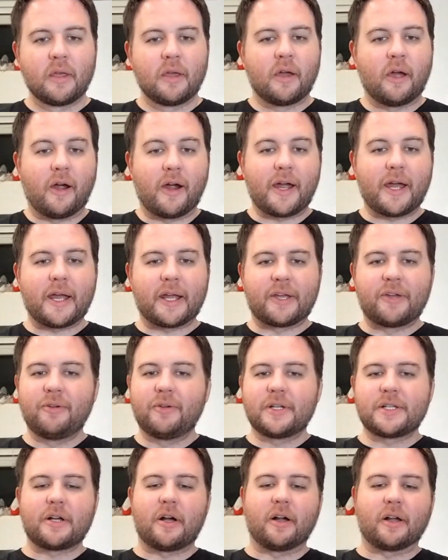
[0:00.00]
All right,
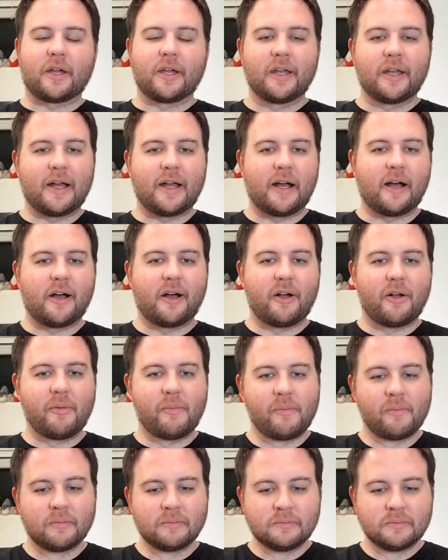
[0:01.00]
Cuda talk.
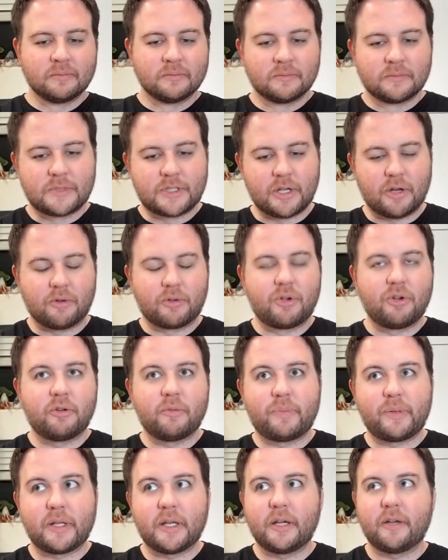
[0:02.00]
Um, so Cuda
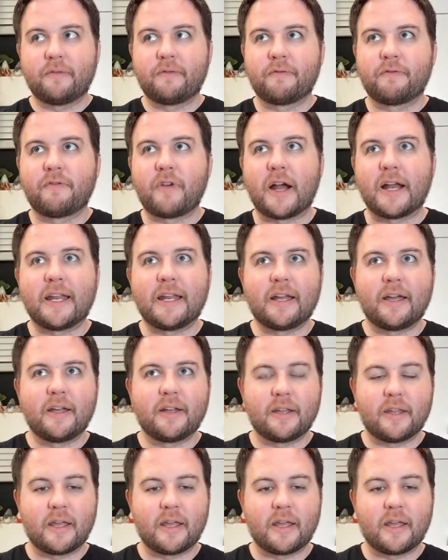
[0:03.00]
played Friday night.